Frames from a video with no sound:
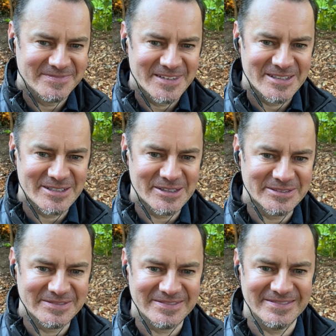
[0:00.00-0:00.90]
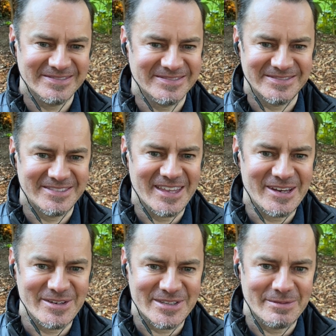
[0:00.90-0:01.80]
So
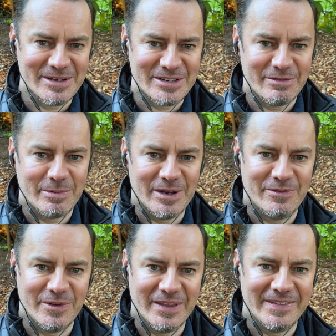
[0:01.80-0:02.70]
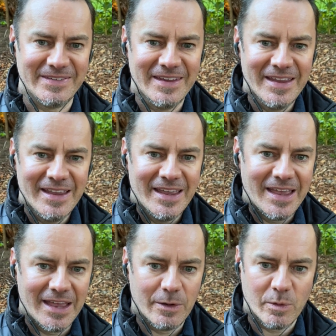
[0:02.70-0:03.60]
thank you so much, everybody, for this.
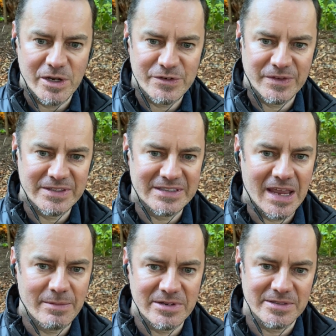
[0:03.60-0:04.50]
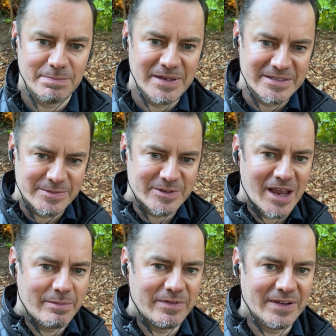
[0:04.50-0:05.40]
Watch for the scammers. Please
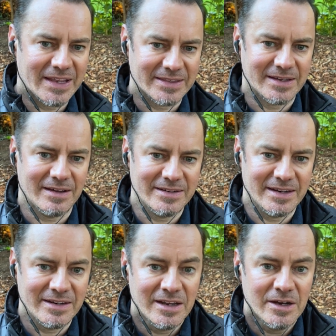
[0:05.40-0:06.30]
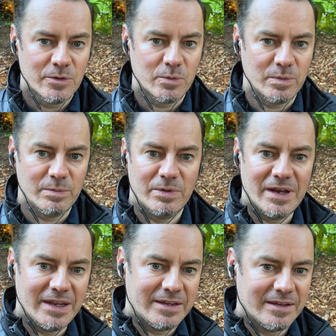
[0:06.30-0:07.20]
subscribe if you like the content.
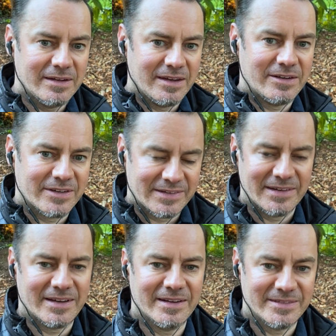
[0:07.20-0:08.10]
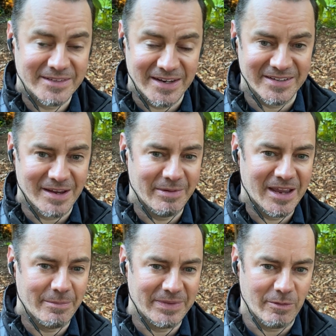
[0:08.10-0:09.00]
Really good, interesting content coming
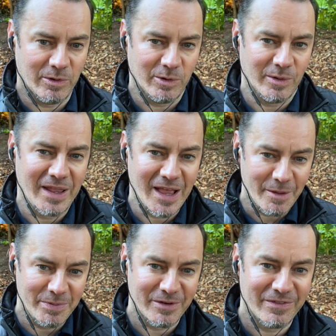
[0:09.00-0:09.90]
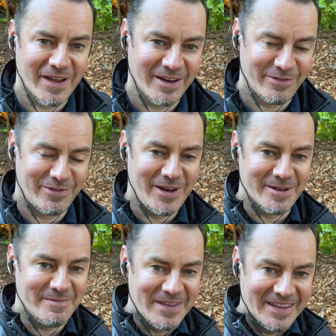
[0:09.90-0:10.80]
up that will all help you find
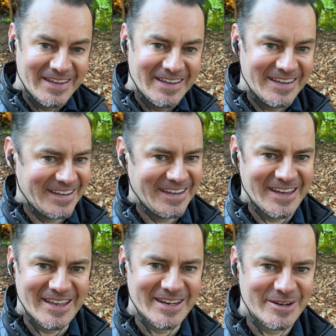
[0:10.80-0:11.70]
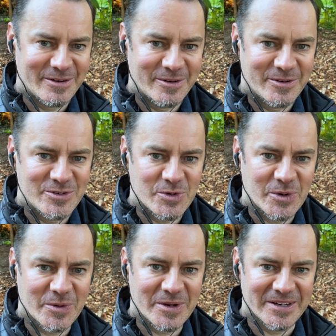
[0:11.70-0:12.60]
freedom in short
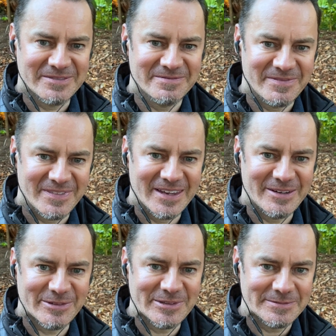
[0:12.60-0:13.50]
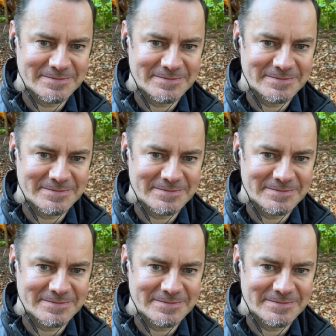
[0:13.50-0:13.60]
order. Thank you all.